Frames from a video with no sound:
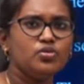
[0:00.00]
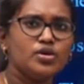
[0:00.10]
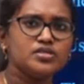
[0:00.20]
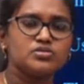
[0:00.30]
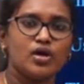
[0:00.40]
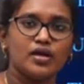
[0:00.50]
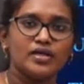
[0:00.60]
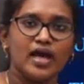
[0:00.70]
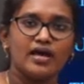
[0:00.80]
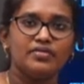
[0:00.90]
who is not
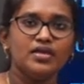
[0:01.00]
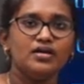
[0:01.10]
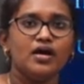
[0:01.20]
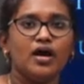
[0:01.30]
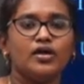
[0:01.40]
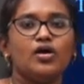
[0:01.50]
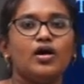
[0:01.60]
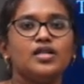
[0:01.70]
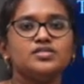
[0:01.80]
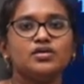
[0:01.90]
having a
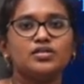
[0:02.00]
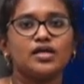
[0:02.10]
knowledge on the